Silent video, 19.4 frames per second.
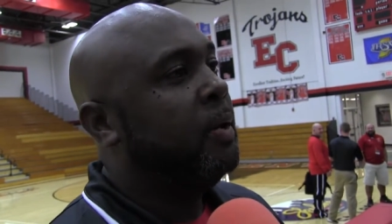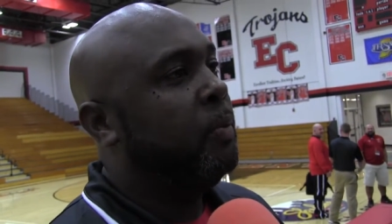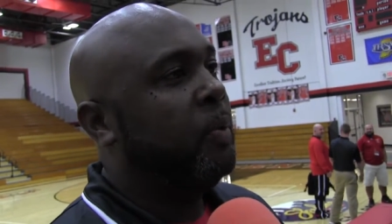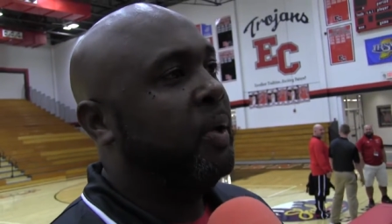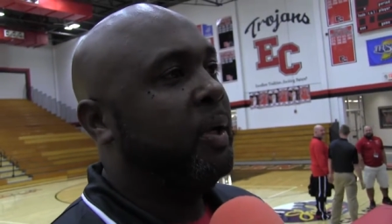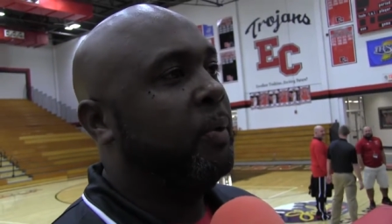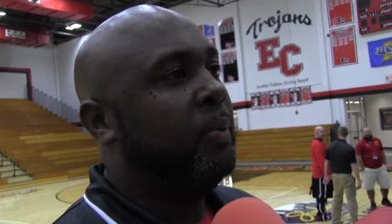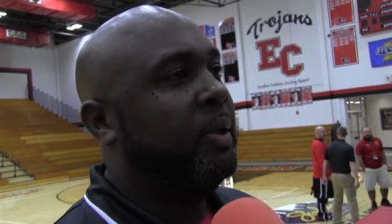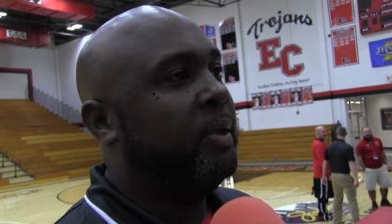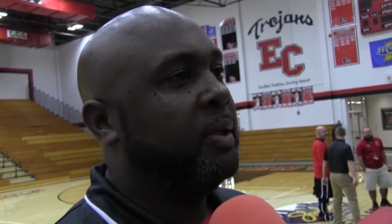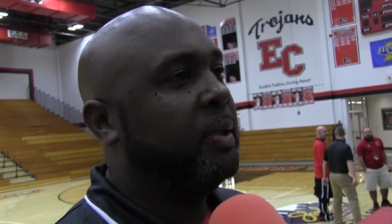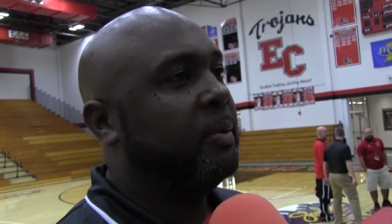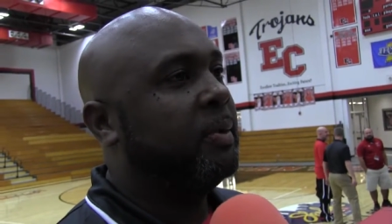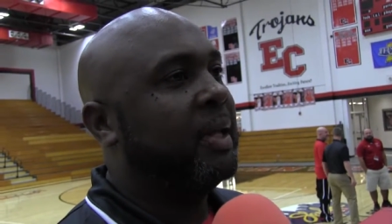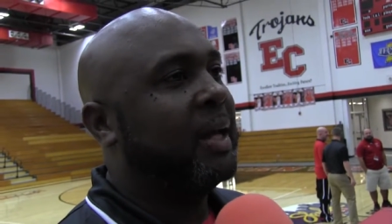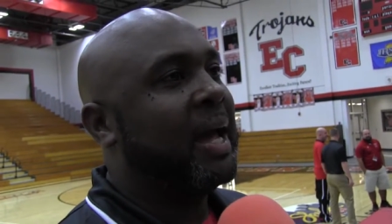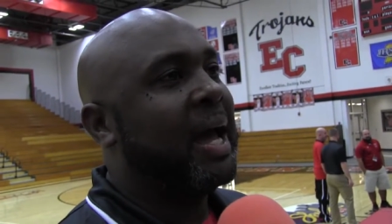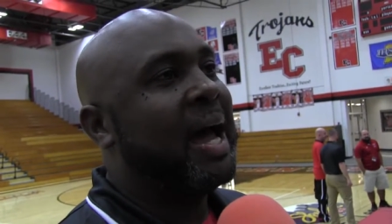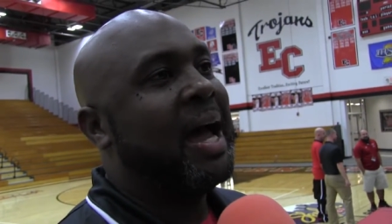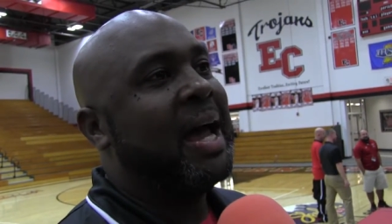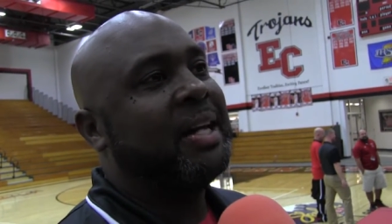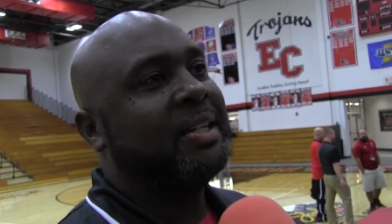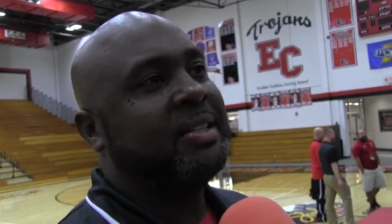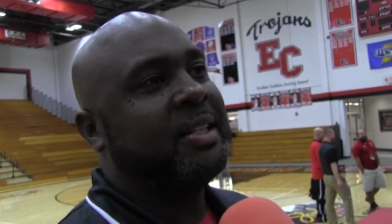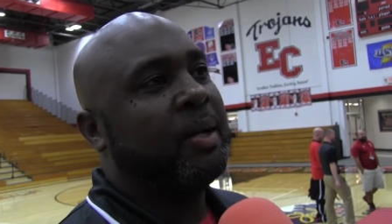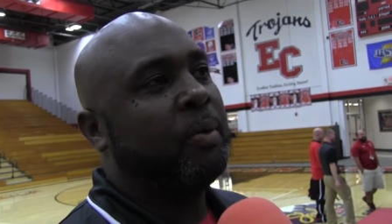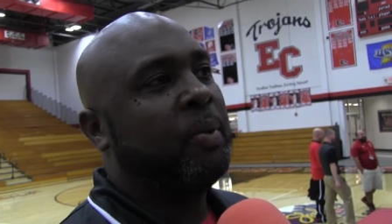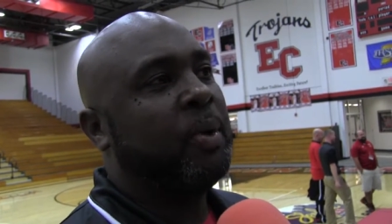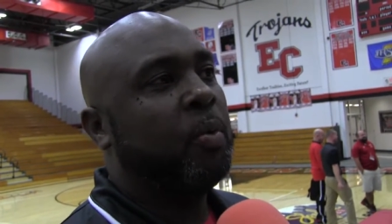We, we the, the,
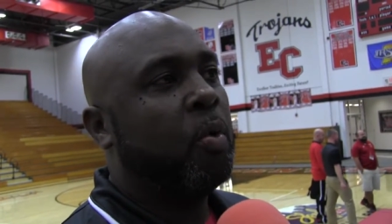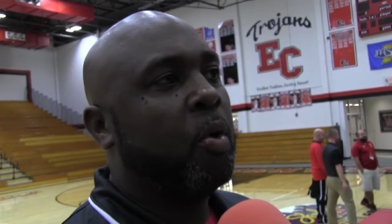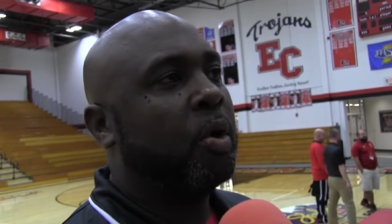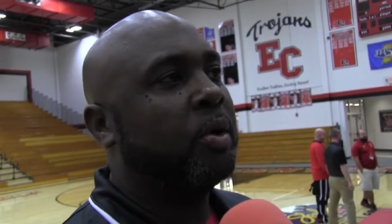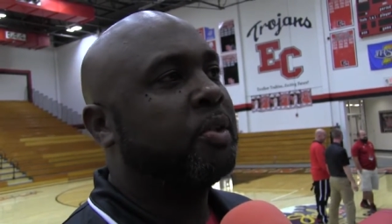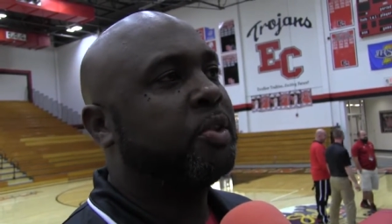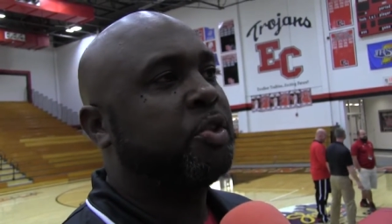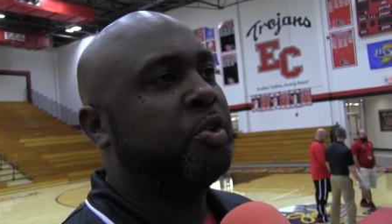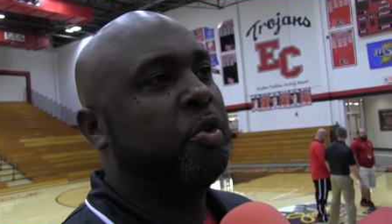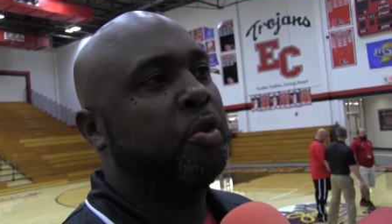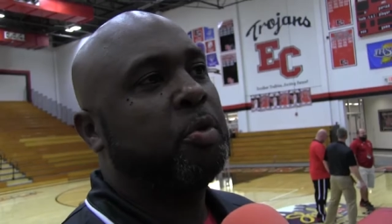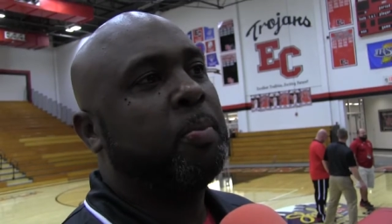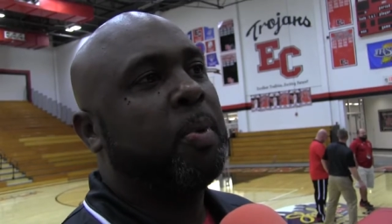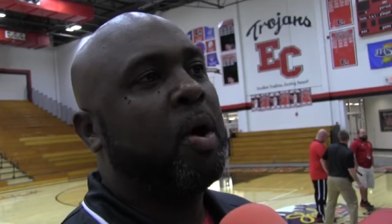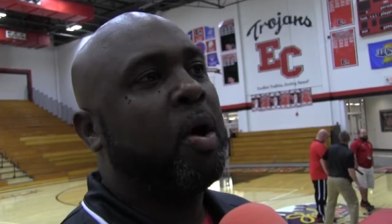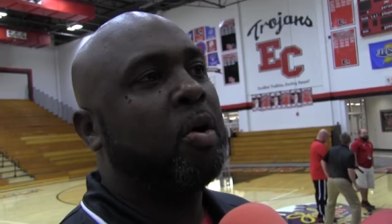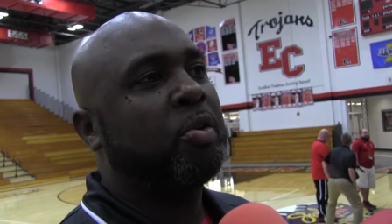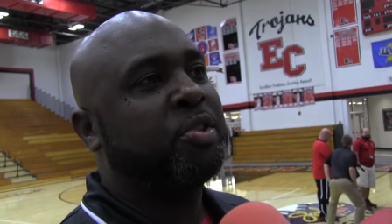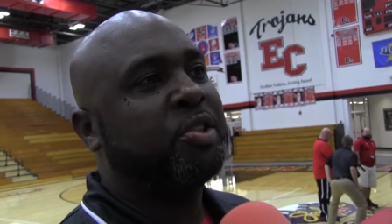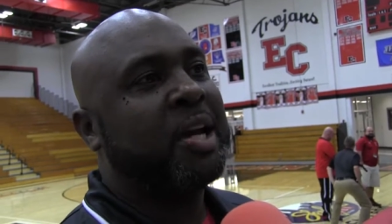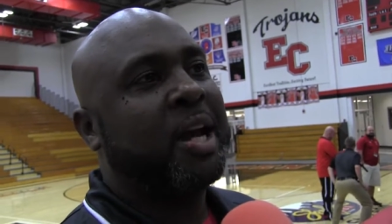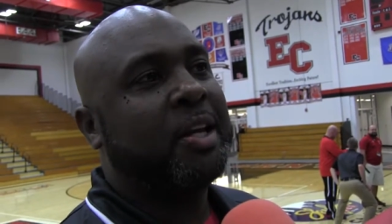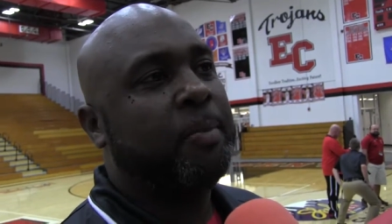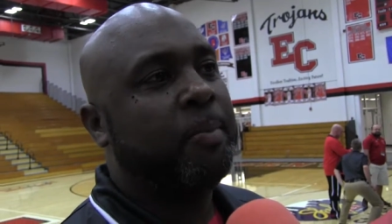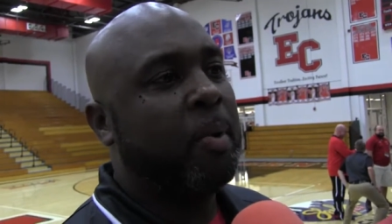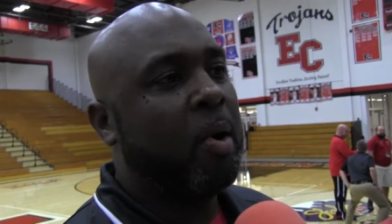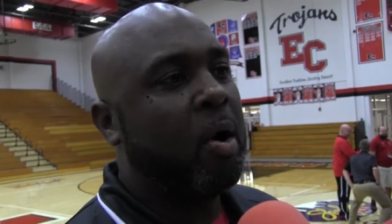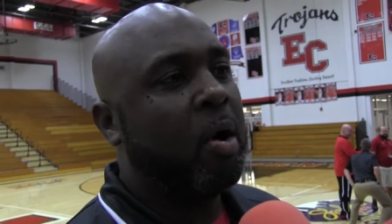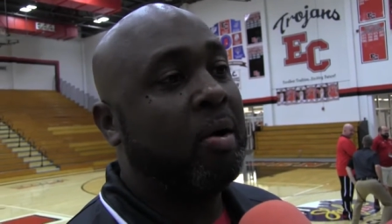guys that we wanted to shoot the ball shot
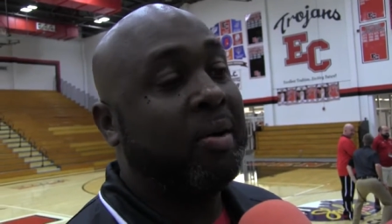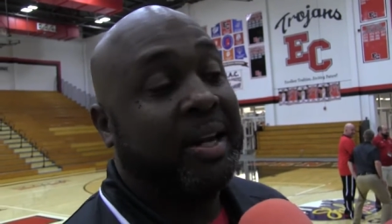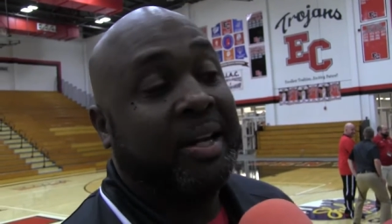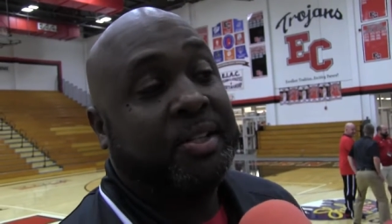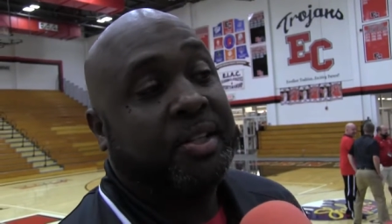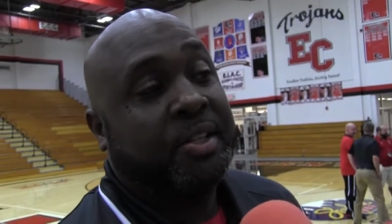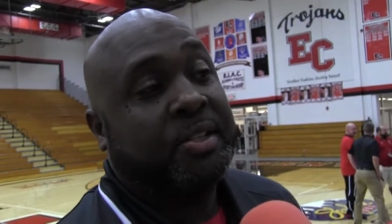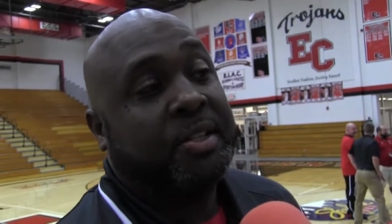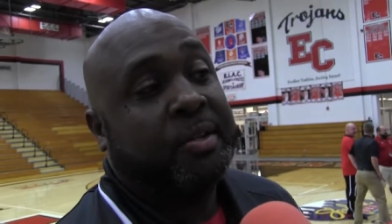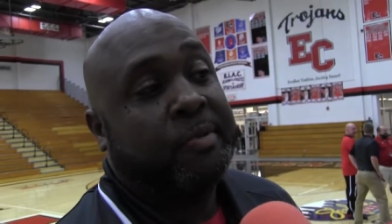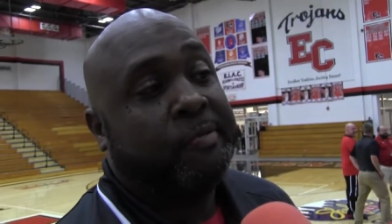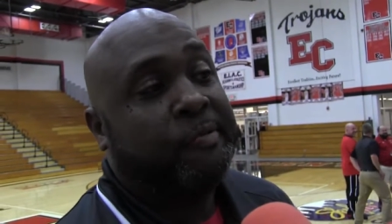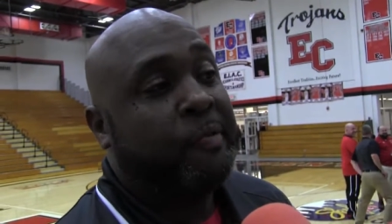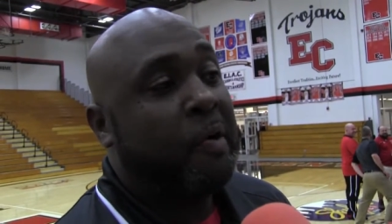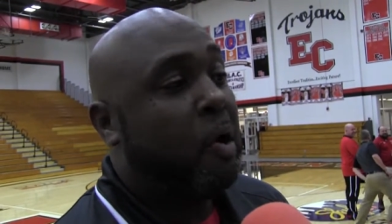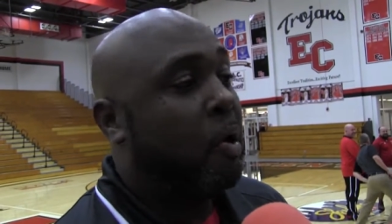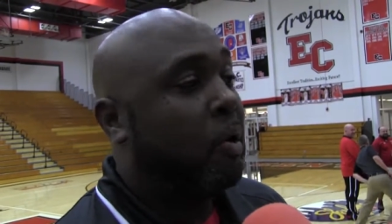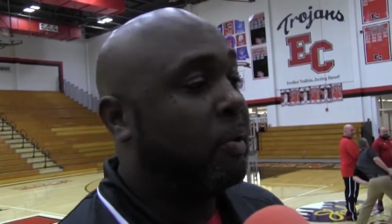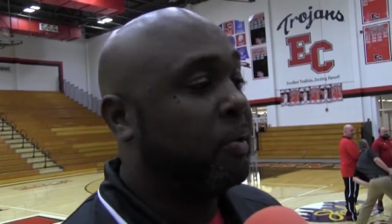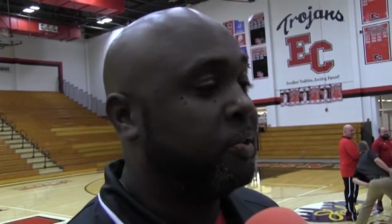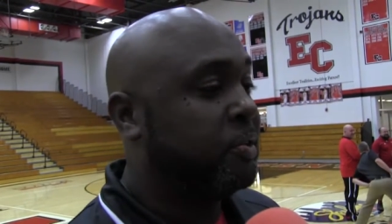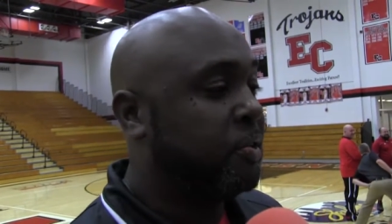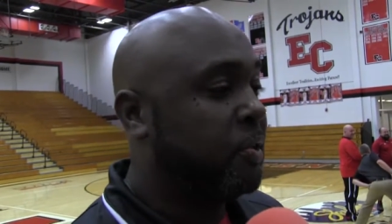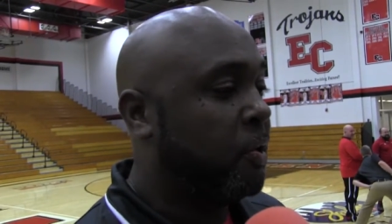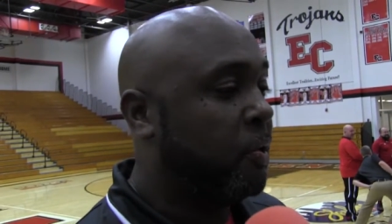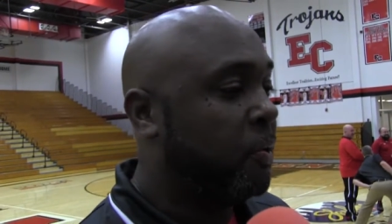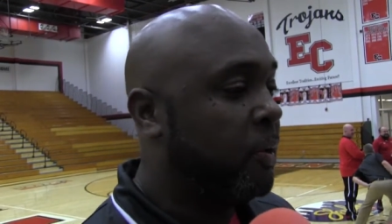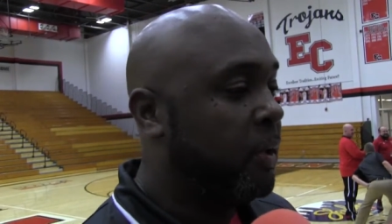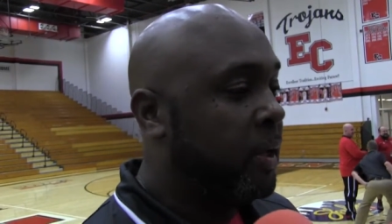the ball, and they just didn't fall. And
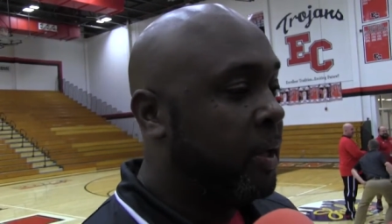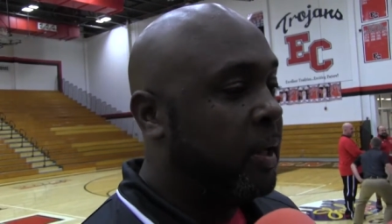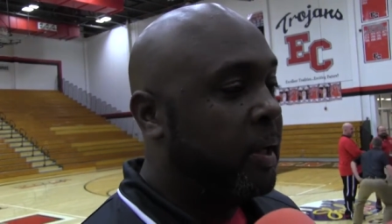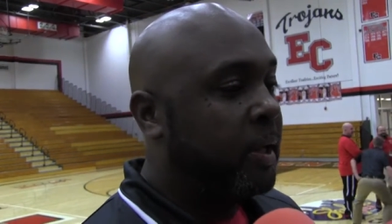so,